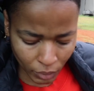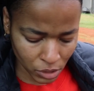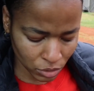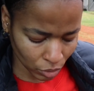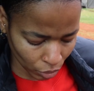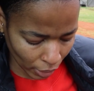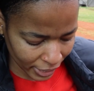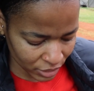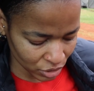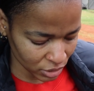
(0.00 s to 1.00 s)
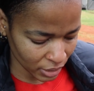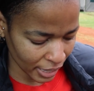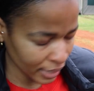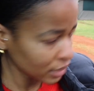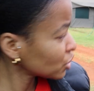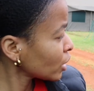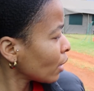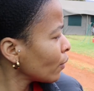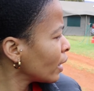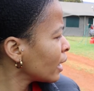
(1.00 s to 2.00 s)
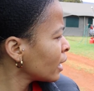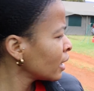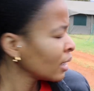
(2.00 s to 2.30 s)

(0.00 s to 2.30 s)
So I just had a shower.